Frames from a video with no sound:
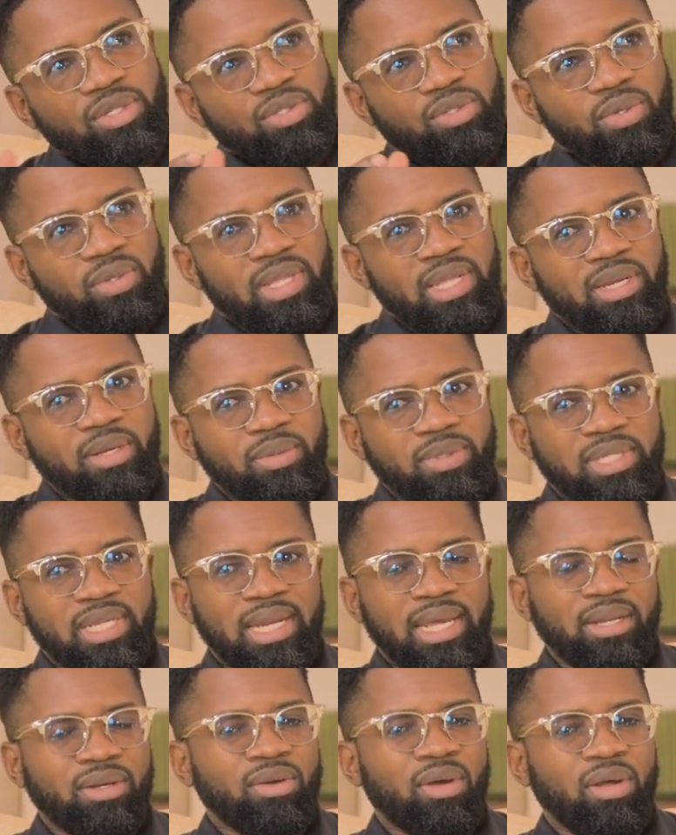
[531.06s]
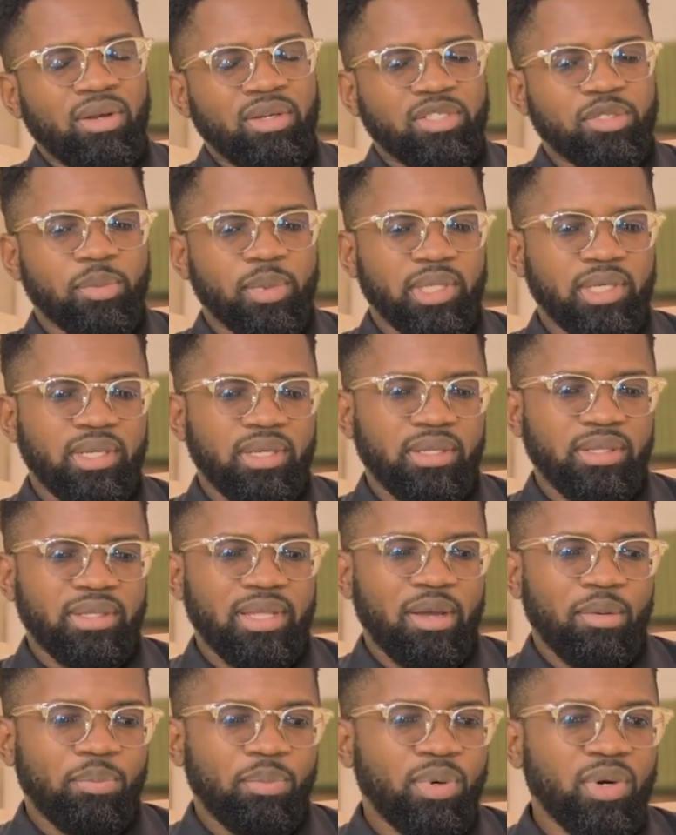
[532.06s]
So then there was an acknowledgement
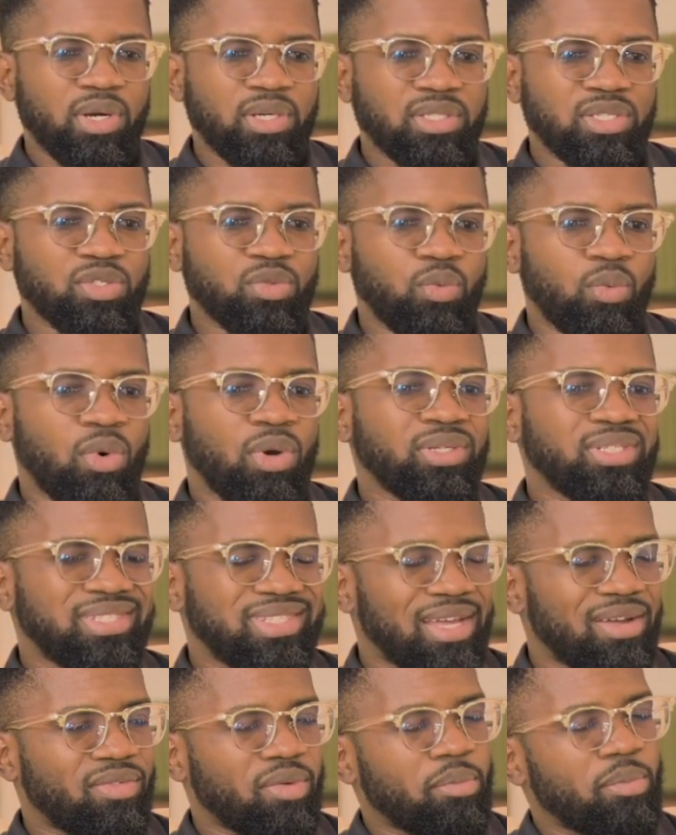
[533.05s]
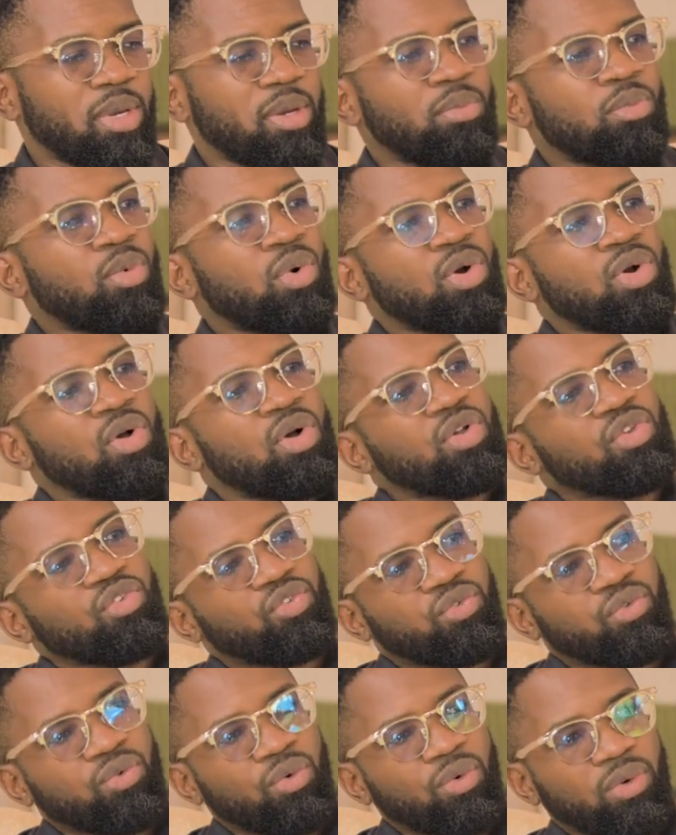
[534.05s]
that persons wanted to have a bit more
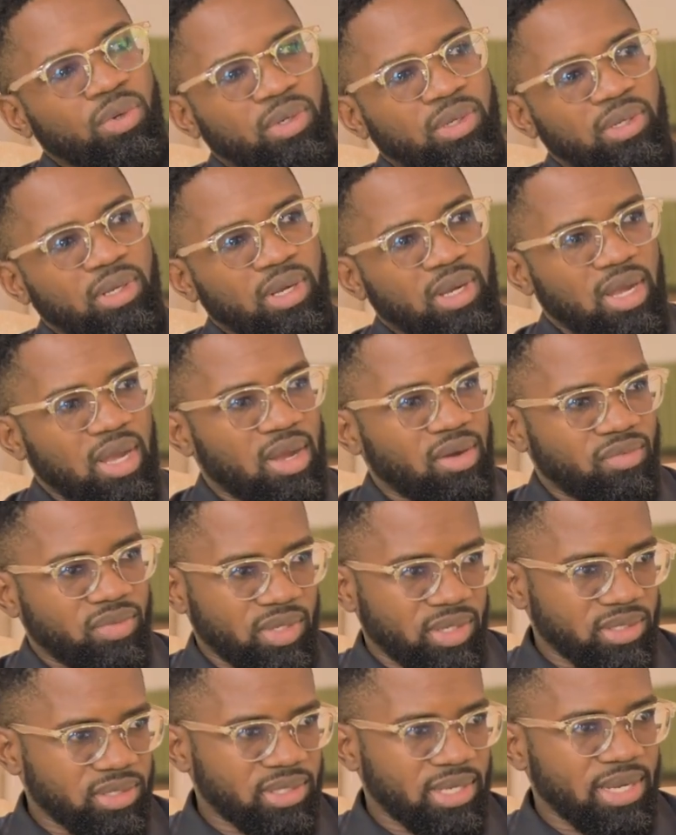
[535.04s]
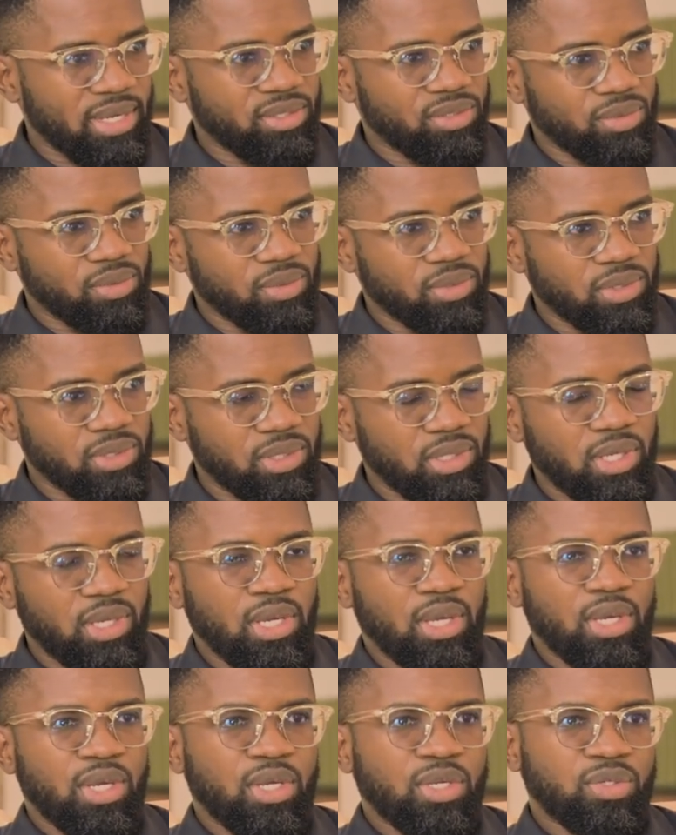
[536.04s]
control of their schedules.
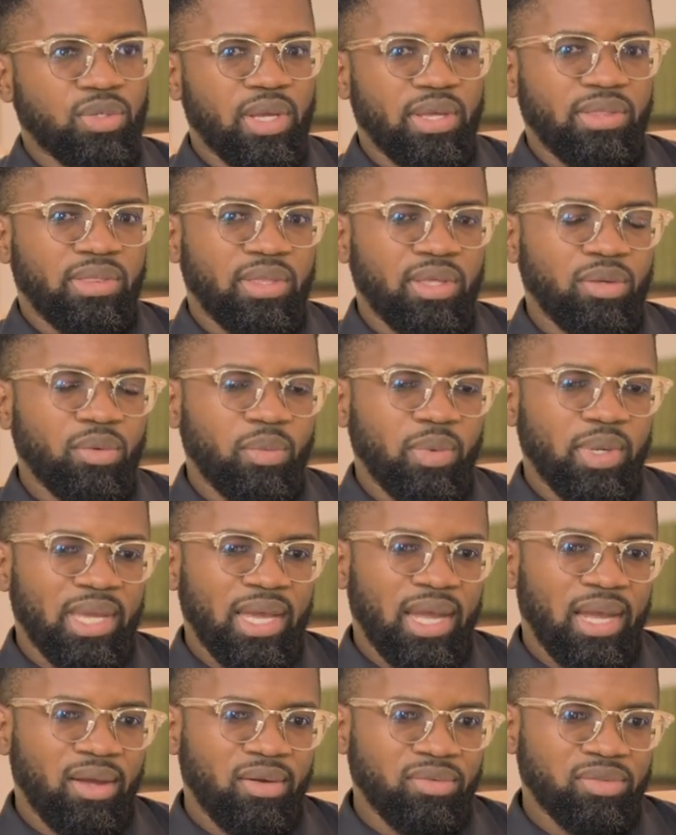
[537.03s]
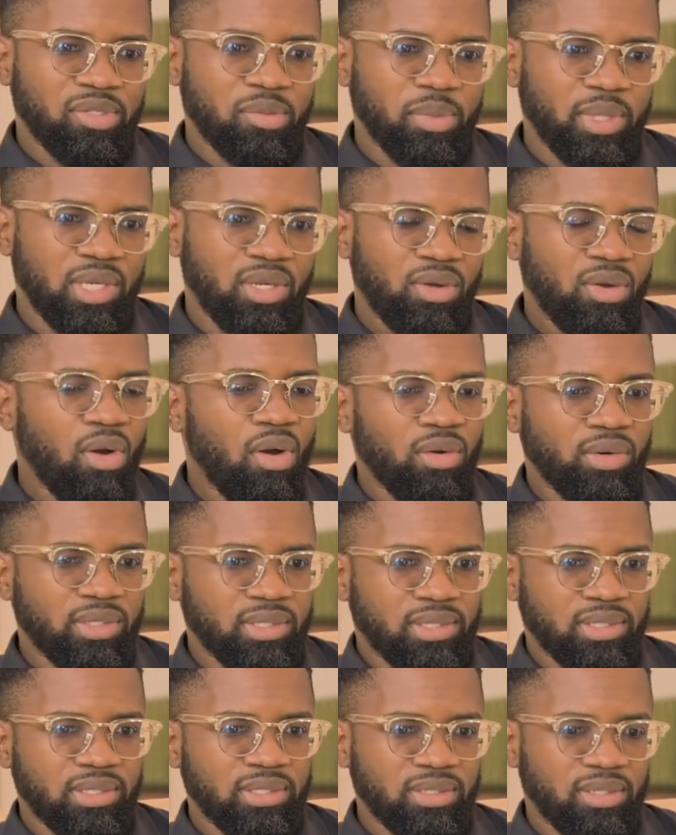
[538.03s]
So I think we have to be
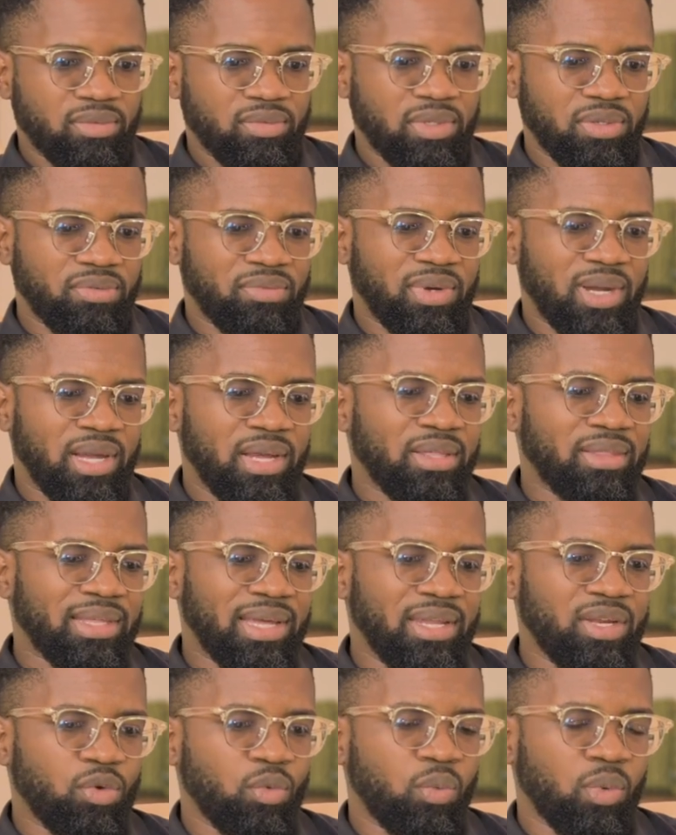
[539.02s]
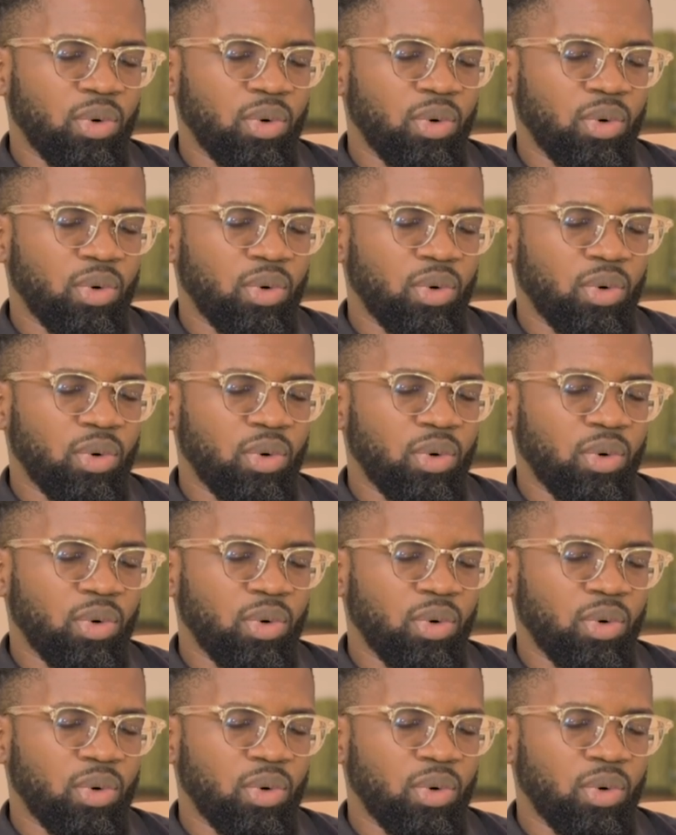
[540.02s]
cognizant of the fact that the